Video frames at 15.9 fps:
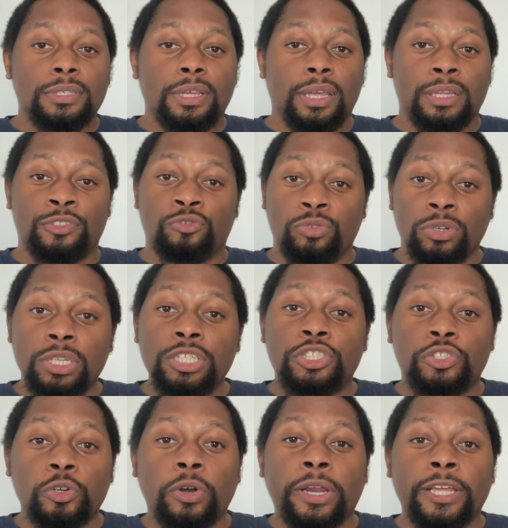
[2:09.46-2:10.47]
it's really
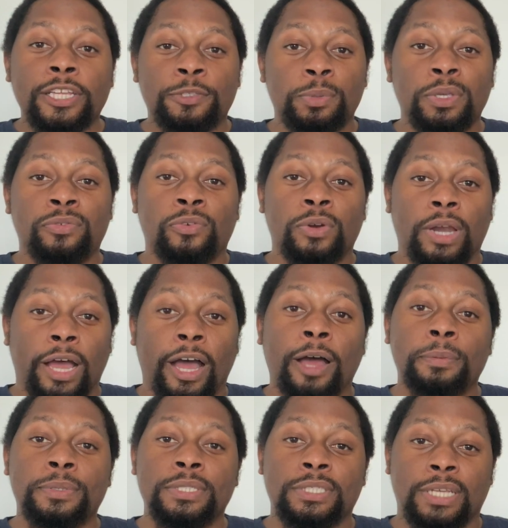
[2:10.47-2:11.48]
shorthand speak for an
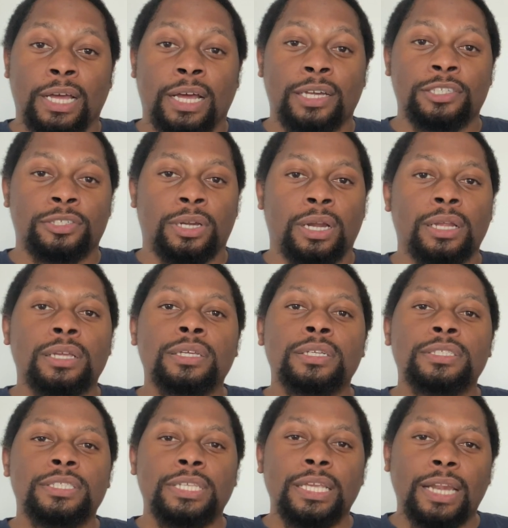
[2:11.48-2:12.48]
options contract.
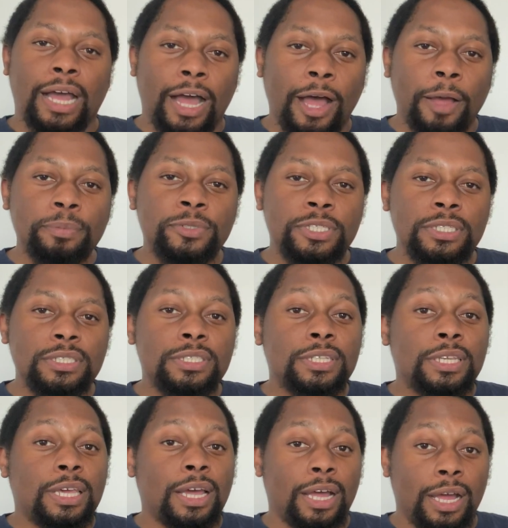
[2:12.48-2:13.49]
See, an options
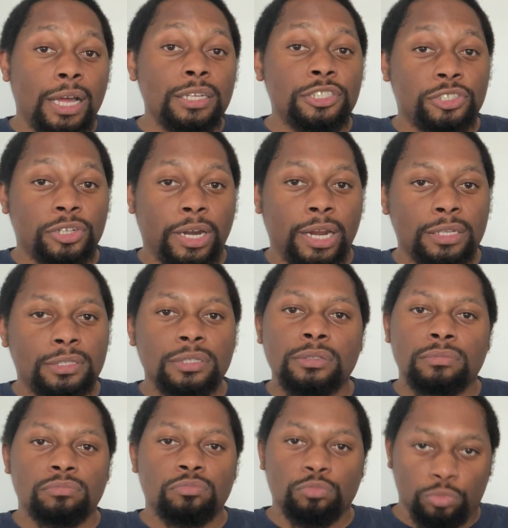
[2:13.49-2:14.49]
contract,
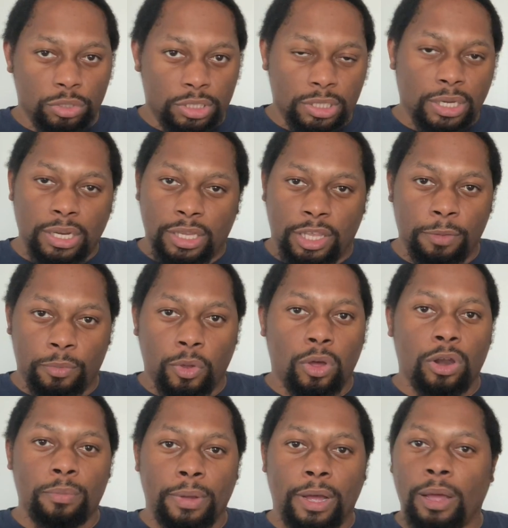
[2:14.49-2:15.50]
we're just going to keep calling
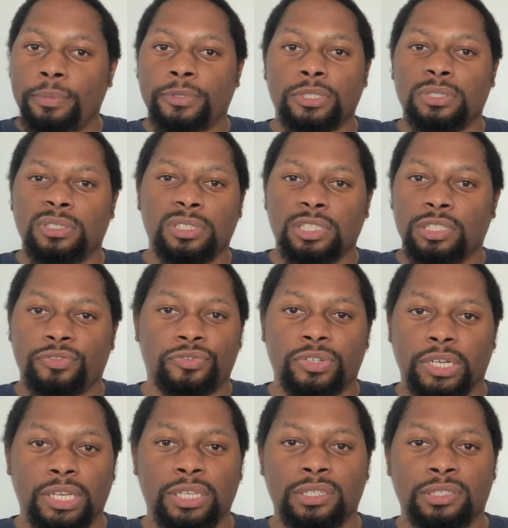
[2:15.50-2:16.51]
them options just for
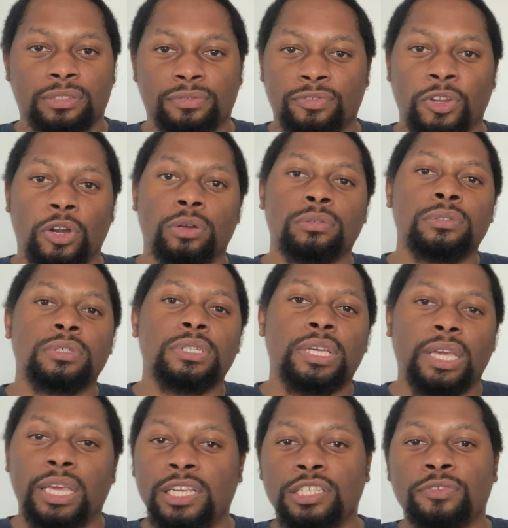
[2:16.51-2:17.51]
ease of
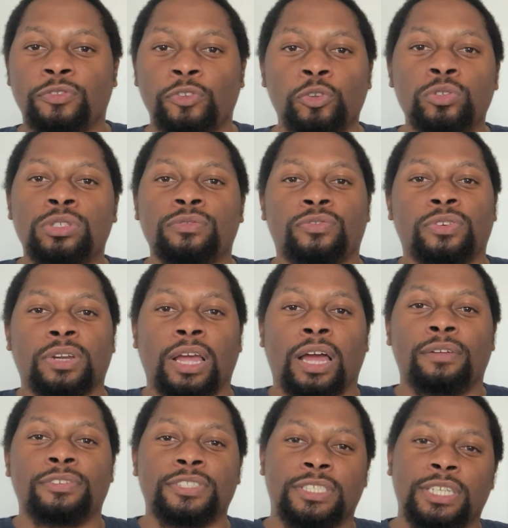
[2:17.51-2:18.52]
use and for
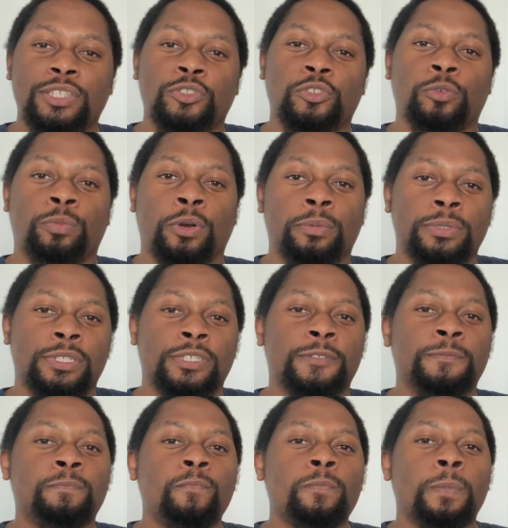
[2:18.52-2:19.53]
conversational purposes.
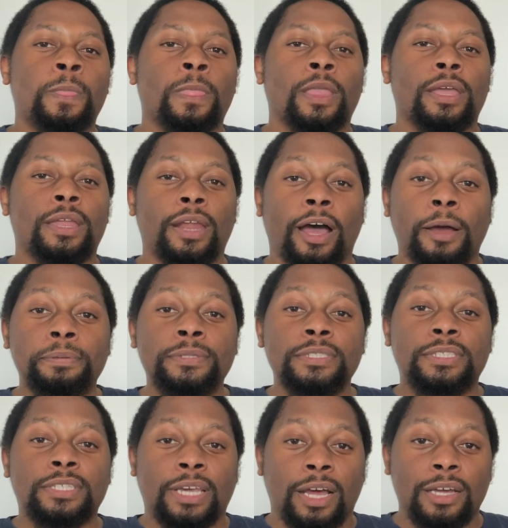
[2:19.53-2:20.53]
An options
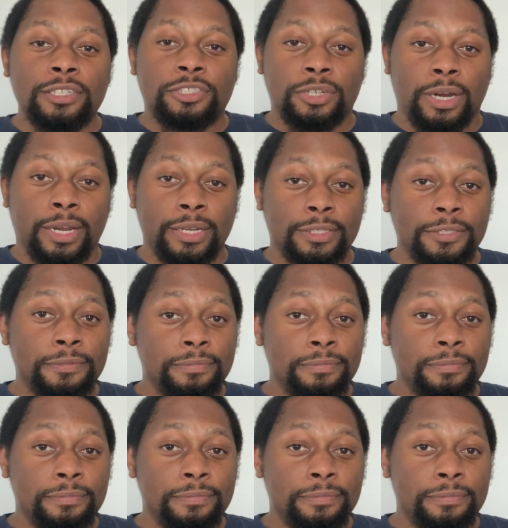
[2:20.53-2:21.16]
contract